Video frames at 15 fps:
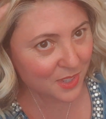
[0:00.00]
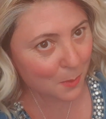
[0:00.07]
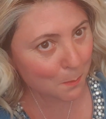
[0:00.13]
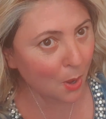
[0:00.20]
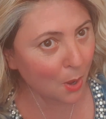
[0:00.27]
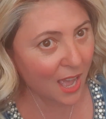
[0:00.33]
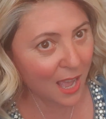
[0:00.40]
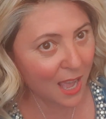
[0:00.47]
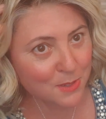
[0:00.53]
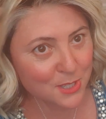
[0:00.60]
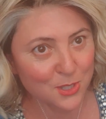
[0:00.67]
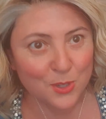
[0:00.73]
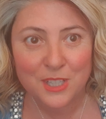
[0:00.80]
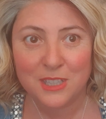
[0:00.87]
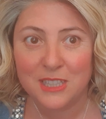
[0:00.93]
But I'm
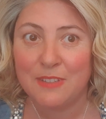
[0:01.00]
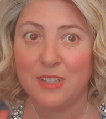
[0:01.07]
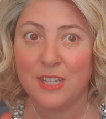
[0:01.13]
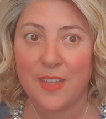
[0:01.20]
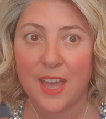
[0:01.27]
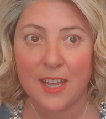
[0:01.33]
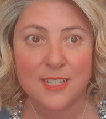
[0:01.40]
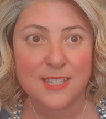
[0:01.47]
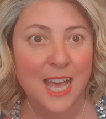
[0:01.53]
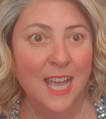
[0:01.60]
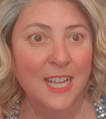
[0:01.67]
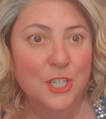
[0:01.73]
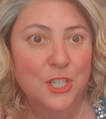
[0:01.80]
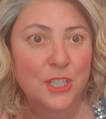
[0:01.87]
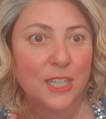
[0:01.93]
just going to leave it like that, because
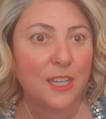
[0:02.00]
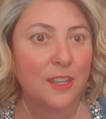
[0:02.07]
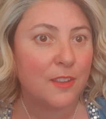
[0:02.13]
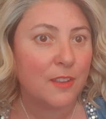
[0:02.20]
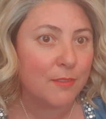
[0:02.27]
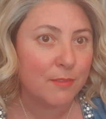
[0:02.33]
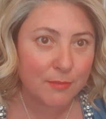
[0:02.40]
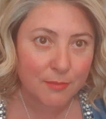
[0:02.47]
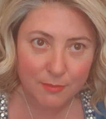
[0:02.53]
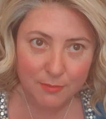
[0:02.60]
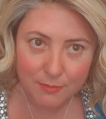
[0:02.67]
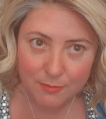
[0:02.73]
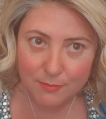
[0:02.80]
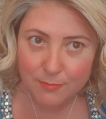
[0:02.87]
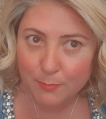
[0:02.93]
actually
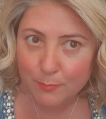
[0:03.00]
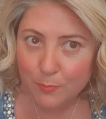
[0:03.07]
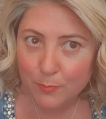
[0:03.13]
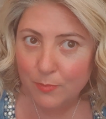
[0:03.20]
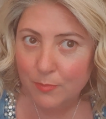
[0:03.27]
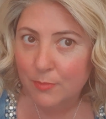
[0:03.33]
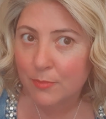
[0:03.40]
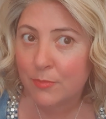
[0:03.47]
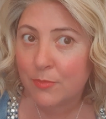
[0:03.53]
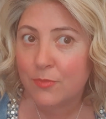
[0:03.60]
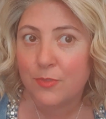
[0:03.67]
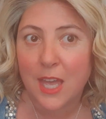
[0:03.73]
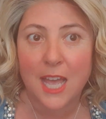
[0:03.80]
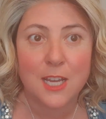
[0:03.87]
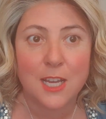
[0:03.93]

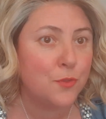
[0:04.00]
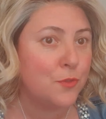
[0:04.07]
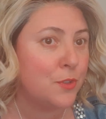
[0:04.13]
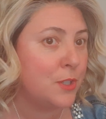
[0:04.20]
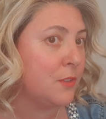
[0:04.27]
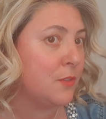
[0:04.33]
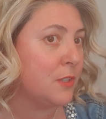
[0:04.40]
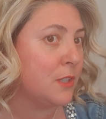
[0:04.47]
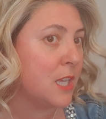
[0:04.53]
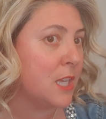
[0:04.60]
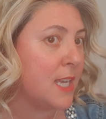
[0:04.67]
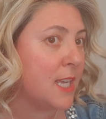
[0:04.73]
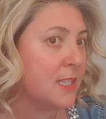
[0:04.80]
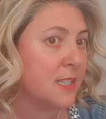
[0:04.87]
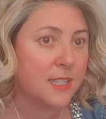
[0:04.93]
that is really, really
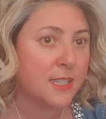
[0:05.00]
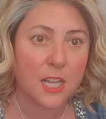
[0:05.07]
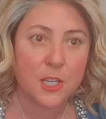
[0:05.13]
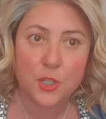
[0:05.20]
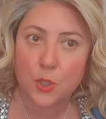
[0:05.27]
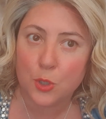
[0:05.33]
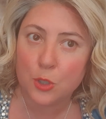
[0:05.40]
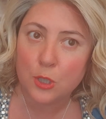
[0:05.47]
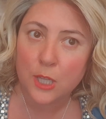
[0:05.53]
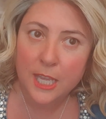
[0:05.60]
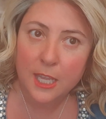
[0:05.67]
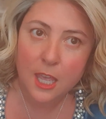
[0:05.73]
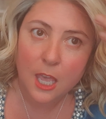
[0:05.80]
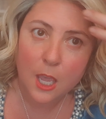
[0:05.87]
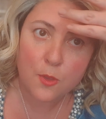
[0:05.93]
nice, because I do
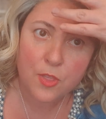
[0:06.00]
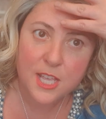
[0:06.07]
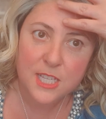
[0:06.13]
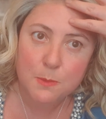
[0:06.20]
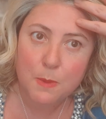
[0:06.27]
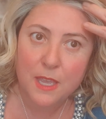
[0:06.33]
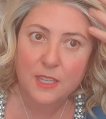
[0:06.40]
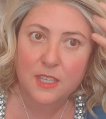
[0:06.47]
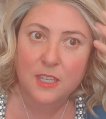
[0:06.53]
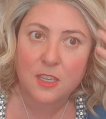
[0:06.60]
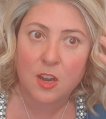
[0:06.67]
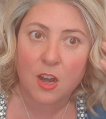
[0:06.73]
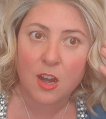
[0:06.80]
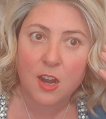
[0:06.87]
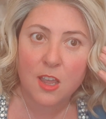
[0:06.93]
like how this bit
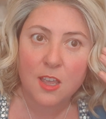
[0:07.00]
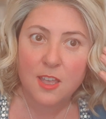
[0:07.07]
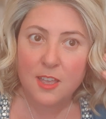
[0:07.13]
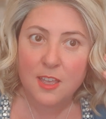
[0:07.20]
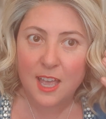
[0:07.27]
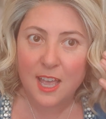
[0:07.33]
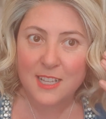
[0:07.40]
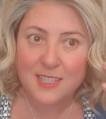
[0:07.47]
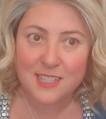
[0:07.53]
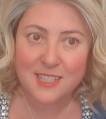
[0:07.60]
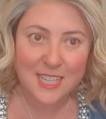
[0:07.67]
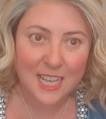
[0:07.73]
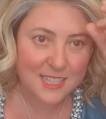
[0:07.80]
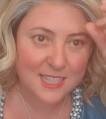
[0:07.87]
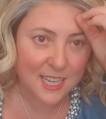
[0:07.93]
here is
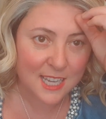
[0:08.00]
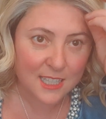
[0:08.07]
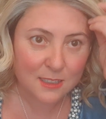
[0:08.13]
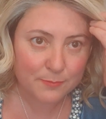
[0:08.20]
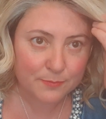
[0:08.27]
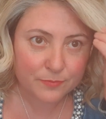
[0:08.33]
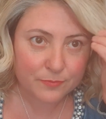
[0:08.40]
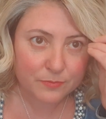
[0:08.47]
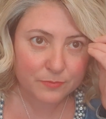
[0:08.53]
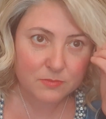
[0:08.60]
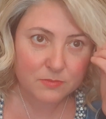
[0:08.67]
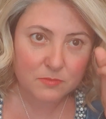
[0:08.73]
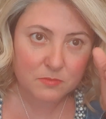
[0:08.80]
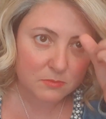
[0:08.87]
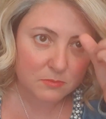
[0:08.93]
sitting,
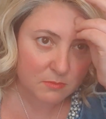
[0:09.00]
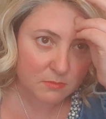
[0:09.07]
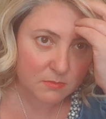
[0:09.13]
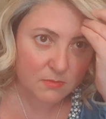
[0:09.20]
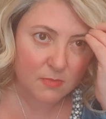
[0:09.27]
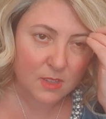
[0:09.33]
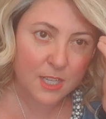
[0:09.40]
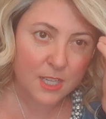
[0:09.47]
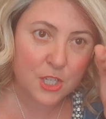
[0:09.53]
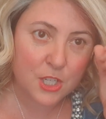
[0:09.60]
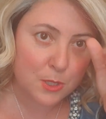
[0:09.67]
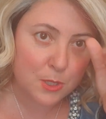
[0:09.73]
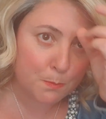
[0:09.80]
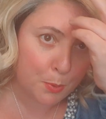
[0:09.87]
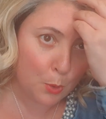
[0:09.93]
and you can
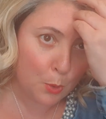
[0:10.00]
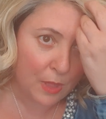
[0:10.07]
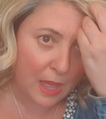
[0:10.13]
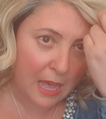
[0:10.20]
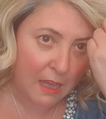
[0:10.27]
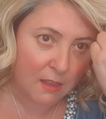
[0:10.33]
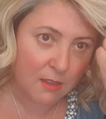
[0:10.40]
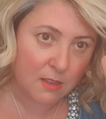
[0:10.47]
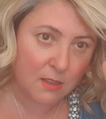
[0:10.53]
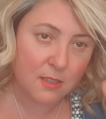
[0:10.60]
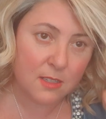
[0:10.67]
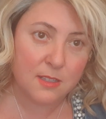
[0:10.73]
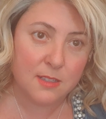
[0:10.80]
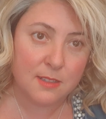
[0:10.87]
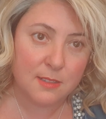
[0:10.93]
just pull that
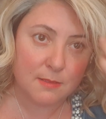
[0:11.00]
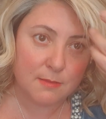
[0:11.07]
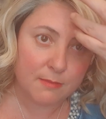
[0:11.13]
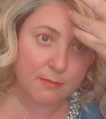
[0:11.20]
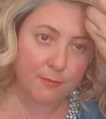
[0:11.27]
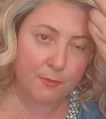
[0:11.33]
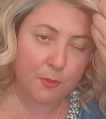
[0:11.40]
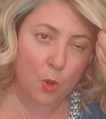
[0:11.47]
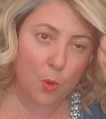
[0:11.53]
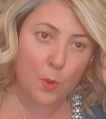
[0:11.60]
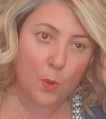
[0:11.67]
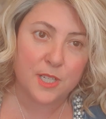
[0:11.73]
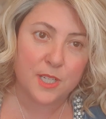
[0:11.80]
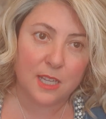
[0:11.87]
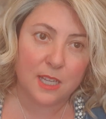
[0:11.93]

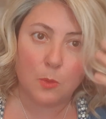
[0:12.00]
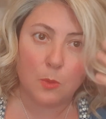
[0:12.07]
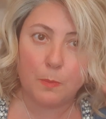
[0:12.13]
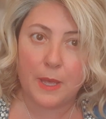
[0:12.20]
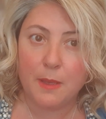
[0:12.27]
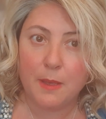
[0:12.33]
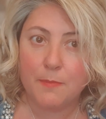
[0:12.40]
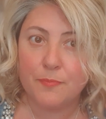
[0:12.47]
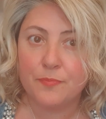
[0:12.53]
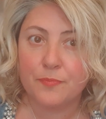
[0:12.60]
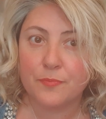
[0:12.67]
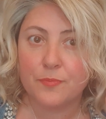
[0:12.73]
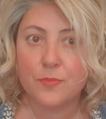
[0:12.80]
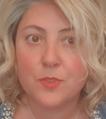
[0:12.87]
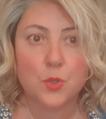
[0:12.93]
forward a little bit
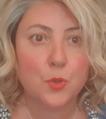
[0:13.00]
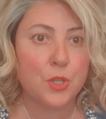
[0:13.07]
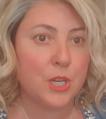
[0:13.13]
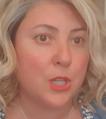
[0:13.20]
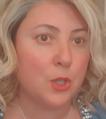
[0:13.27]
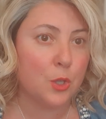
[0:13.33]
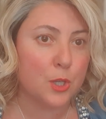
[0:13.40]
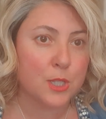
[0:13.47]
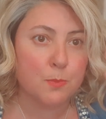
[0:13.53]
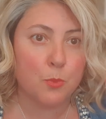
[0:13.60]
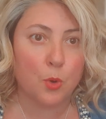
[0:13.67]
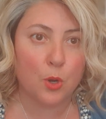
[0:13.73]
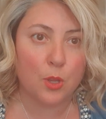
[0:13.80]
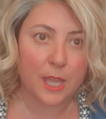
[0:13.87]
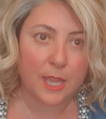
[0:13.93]
so that it looks
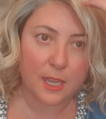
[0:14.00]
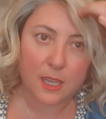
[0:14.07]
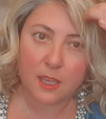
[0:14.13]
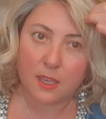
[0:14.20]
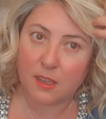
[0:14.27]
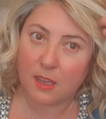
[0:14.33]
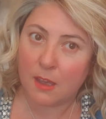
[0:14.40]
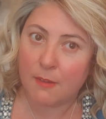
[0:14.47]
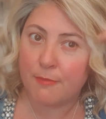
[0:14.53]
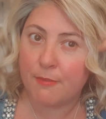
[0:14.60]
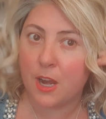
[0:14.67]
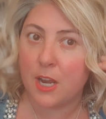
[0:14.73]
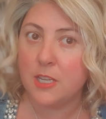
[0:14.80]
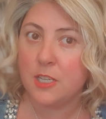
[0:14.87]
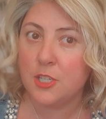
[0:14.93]
more like a
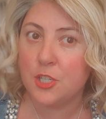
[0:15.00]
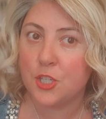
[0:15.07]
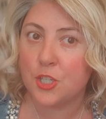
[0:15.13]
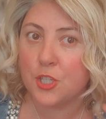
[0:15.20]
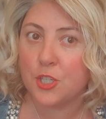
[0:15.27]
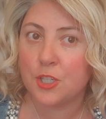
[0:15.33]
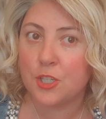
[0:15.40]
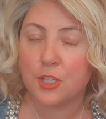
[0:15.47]
fringe.